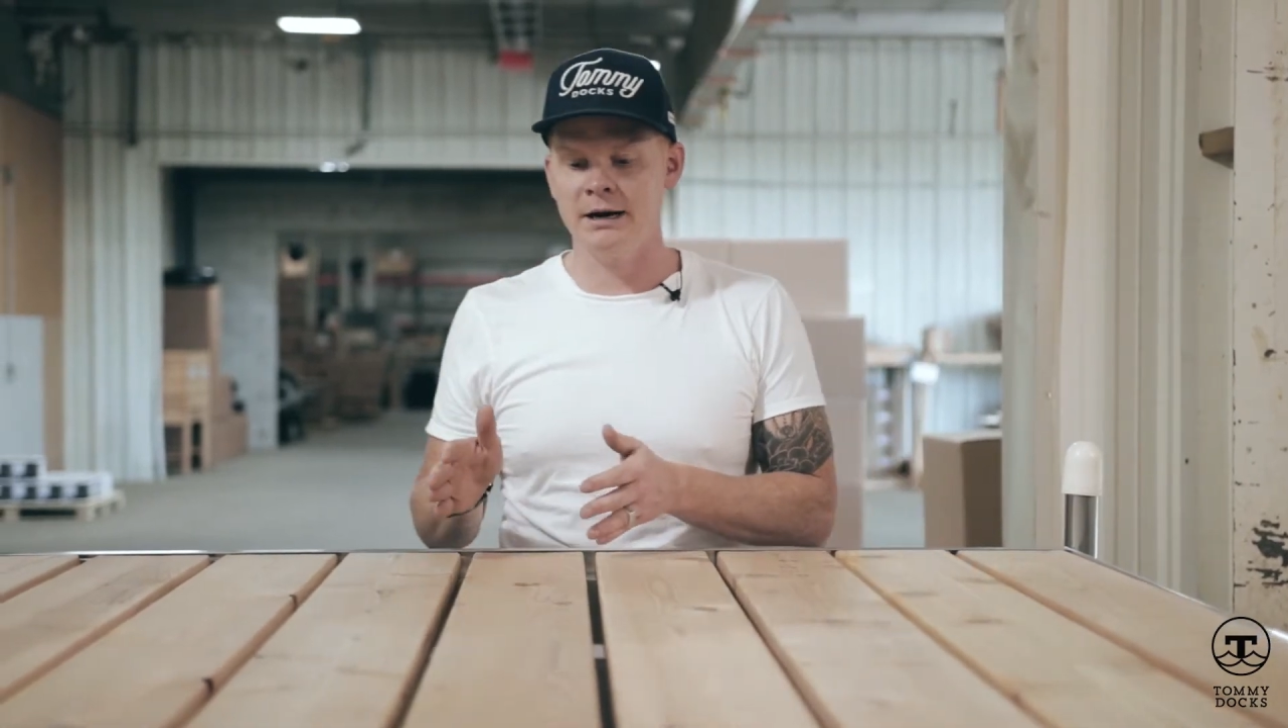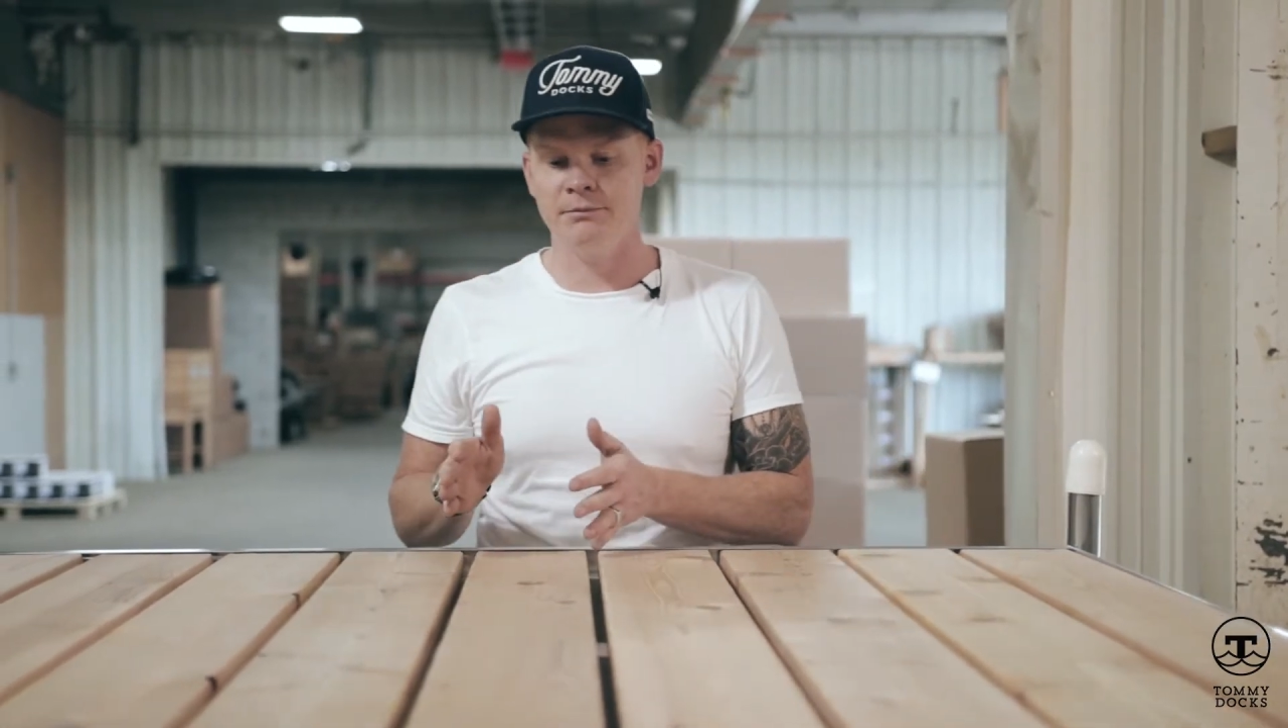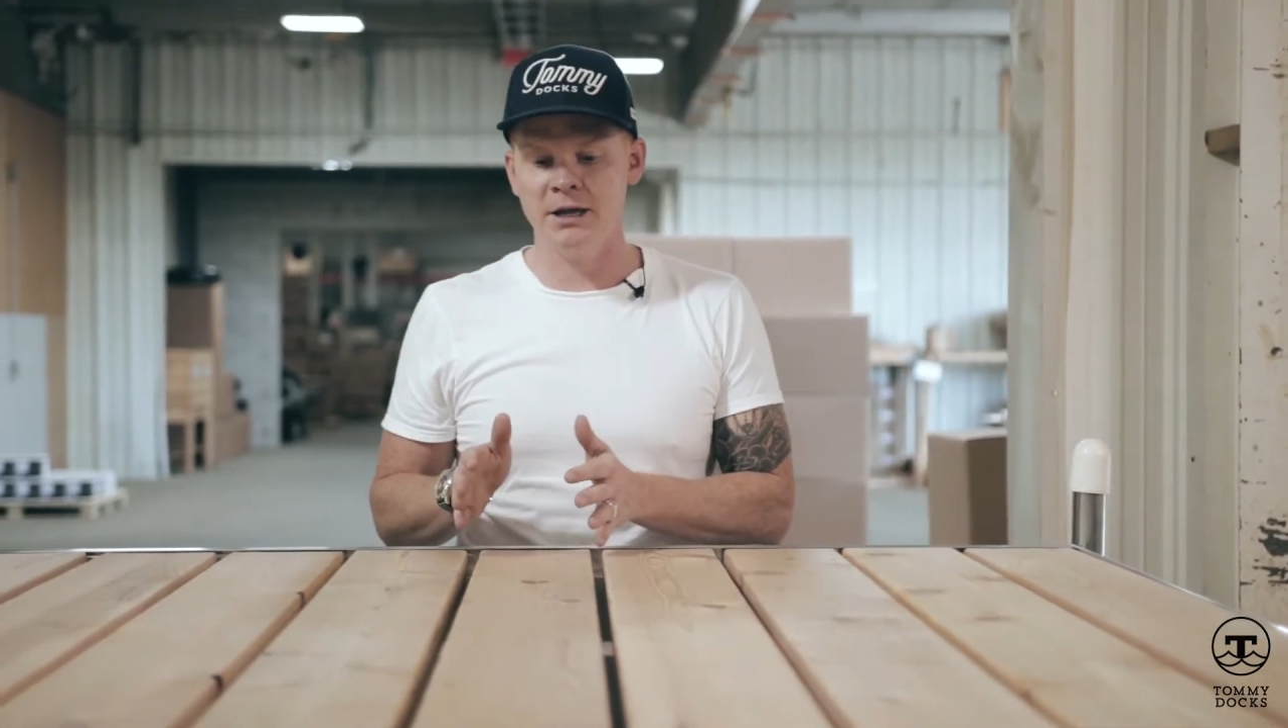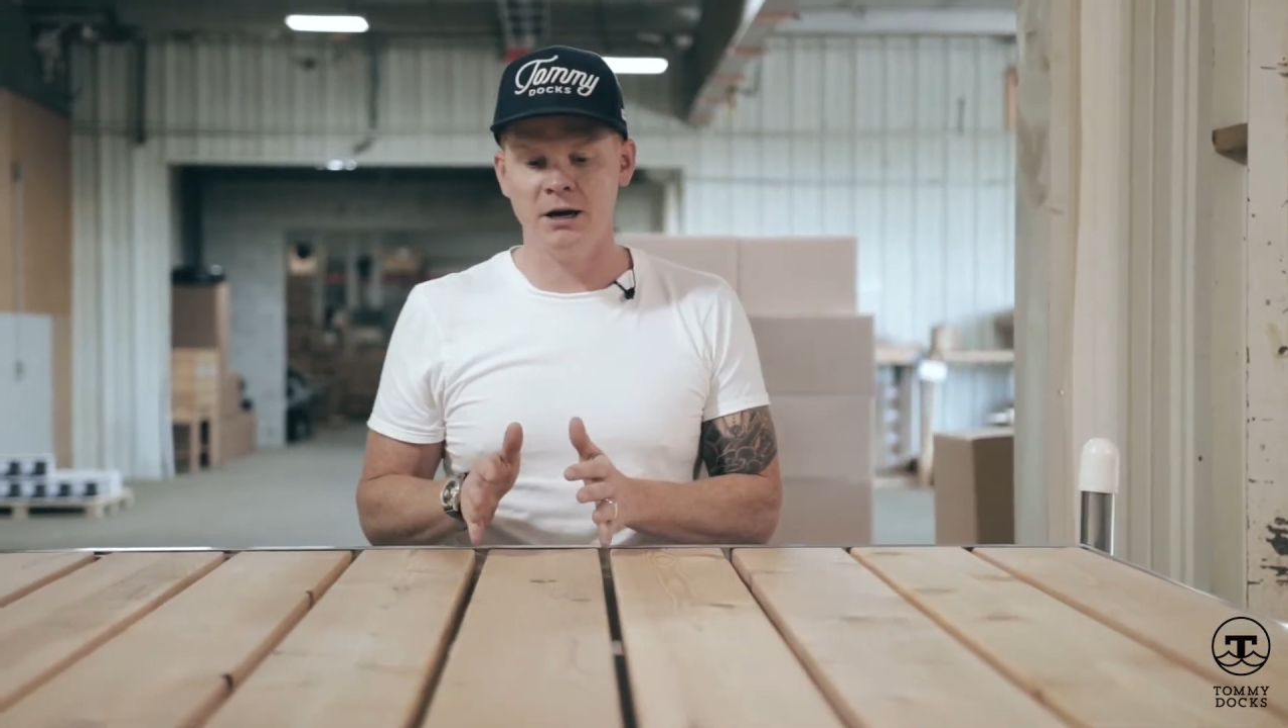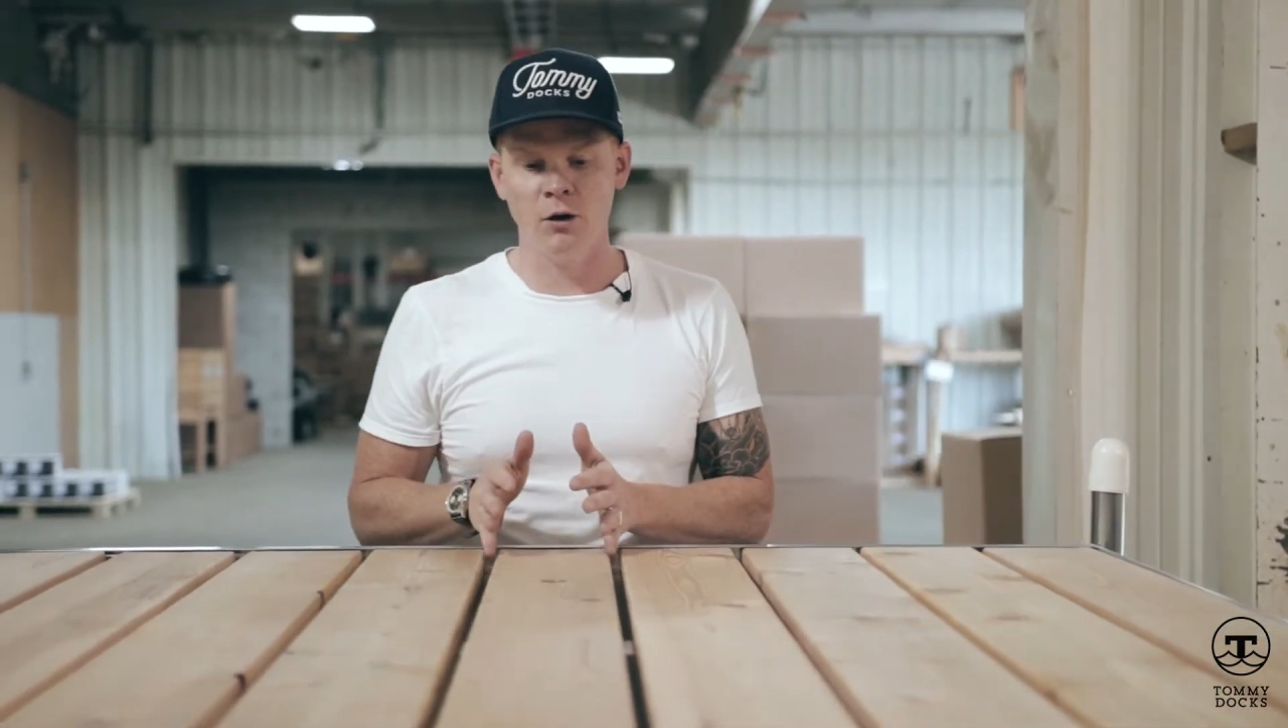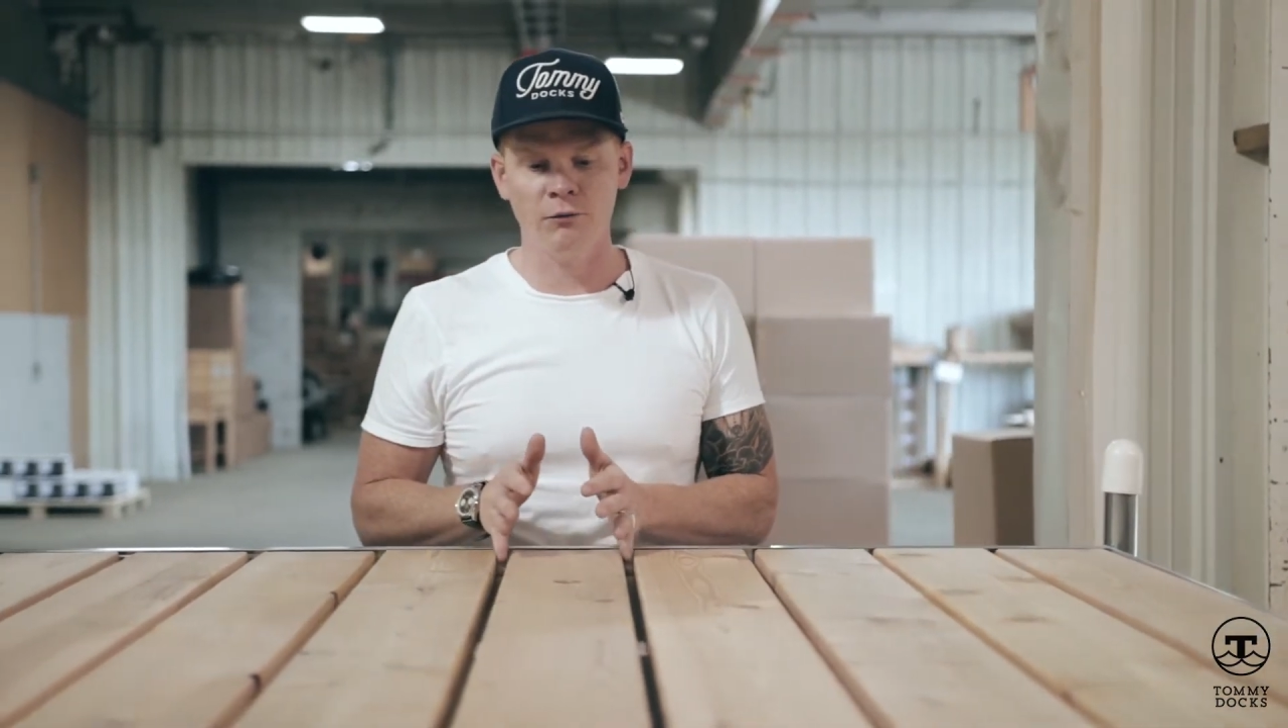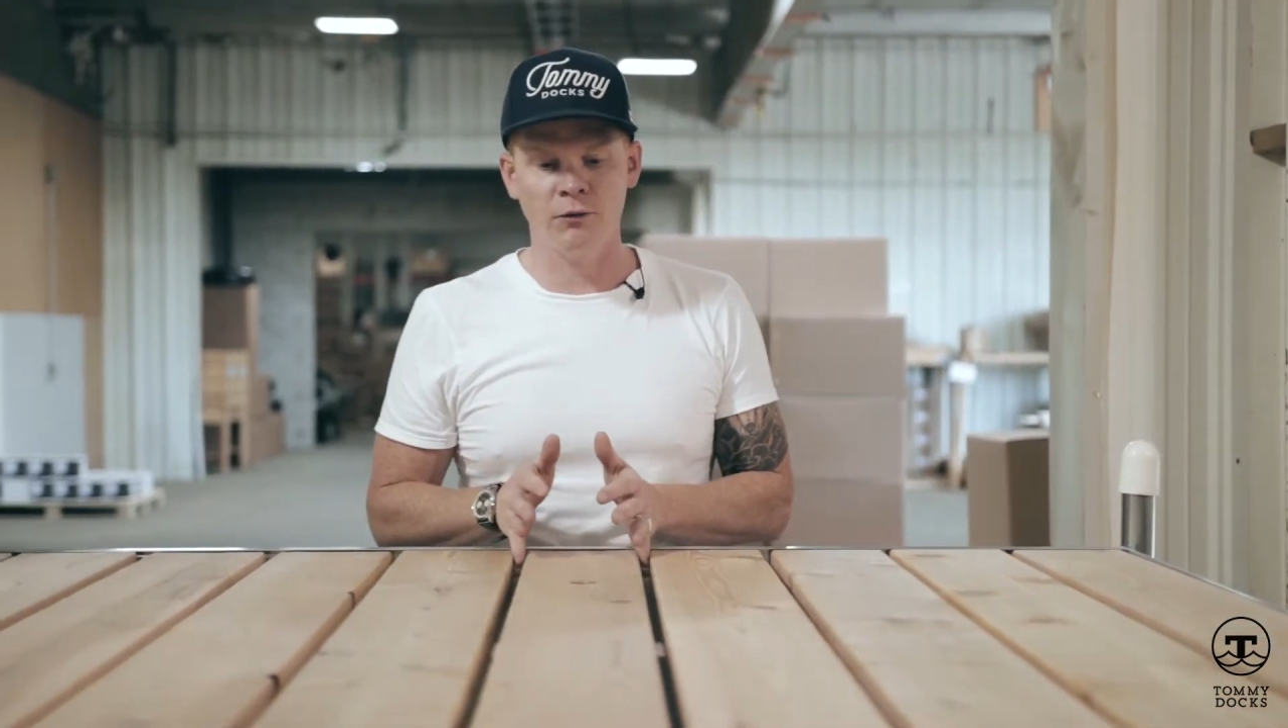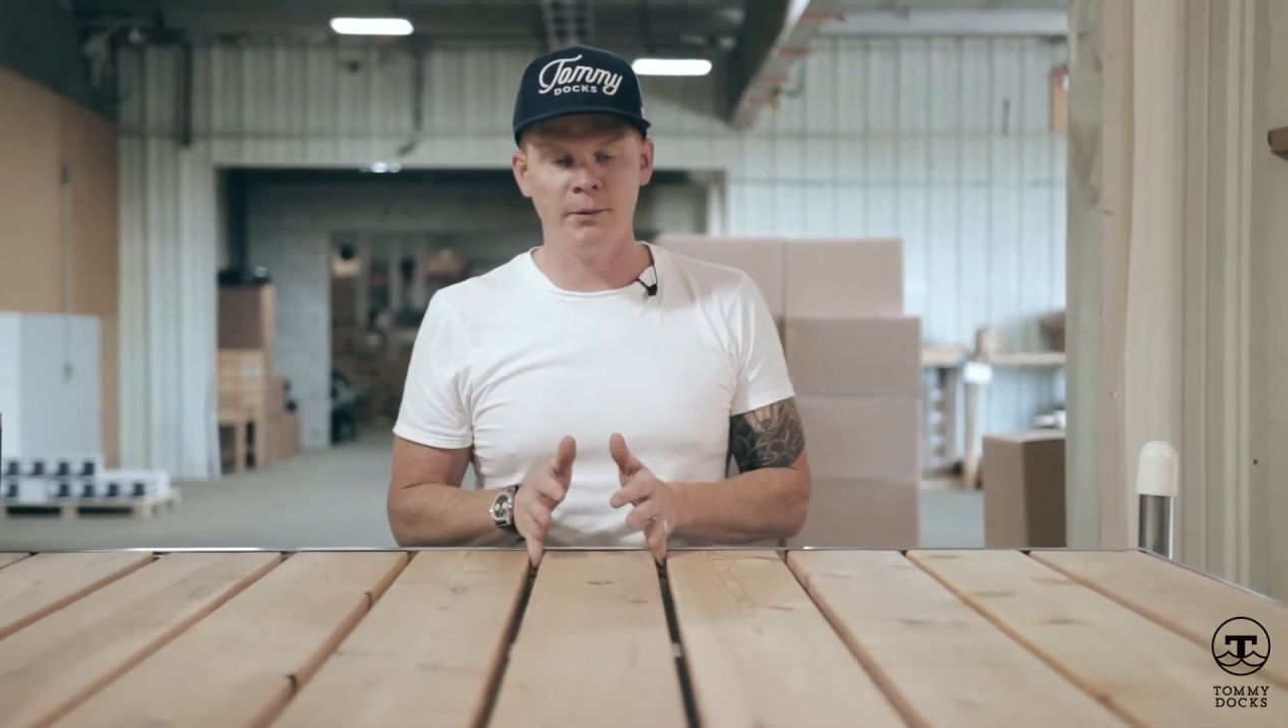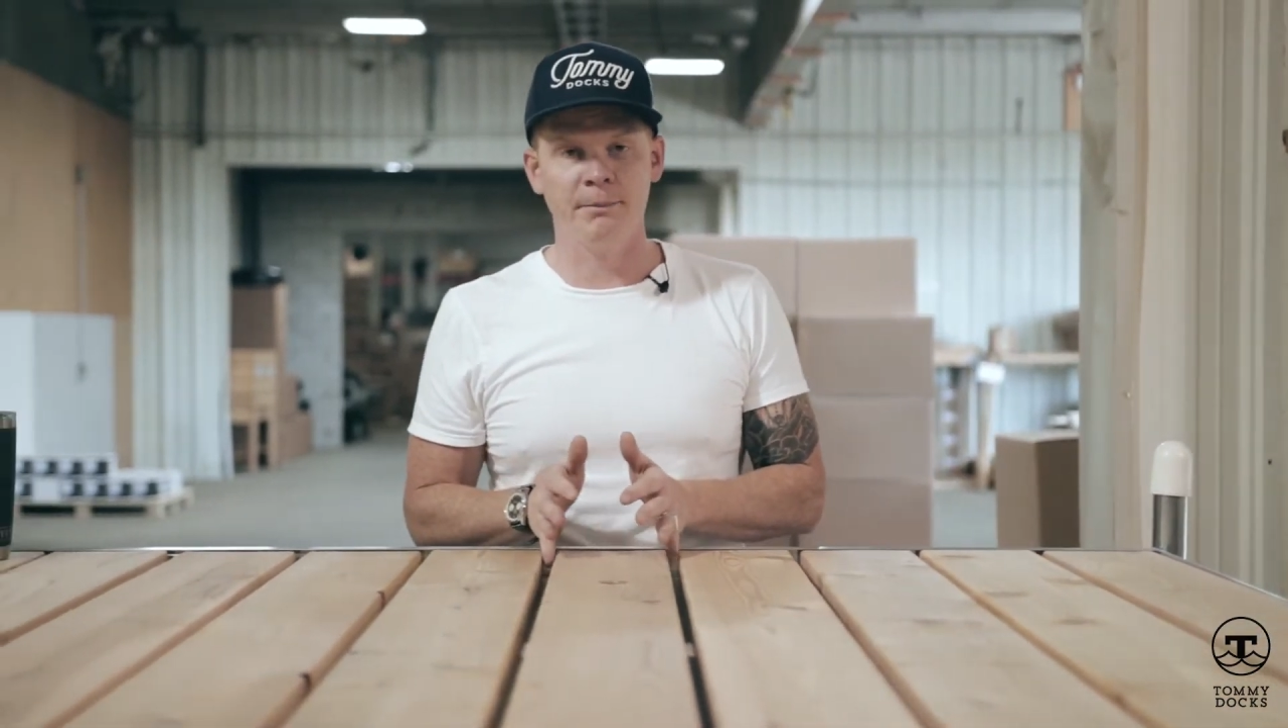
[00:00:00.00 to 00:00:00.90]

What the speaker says: they go from